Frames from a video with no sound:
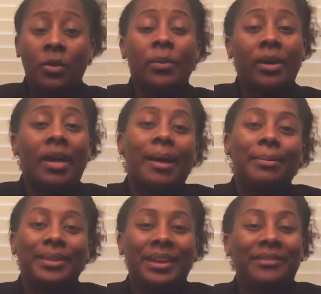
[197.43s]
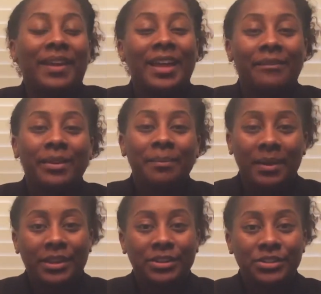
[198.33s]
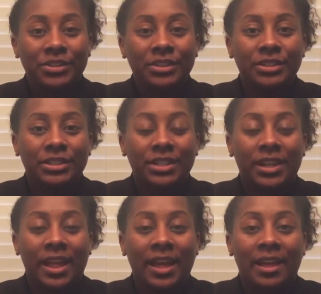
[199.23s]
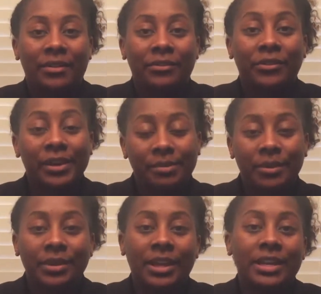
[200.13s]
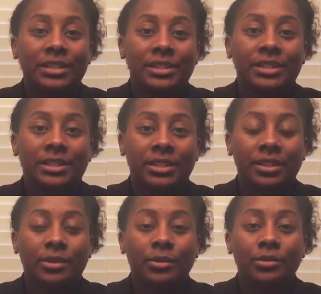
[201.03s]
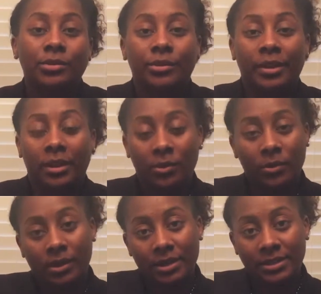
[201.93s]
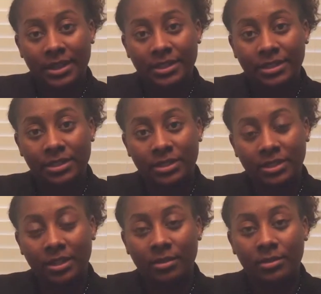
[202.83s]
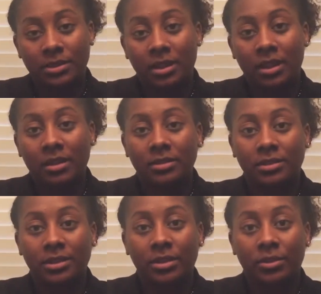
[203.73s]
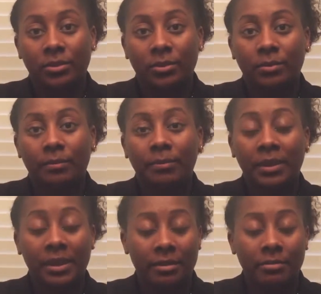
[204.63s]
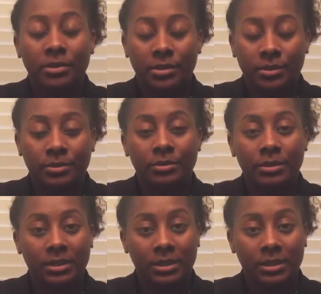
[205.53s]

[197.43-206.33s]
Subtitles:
Well, I believe every manager should have great communication skills, great organization skills, and also be able to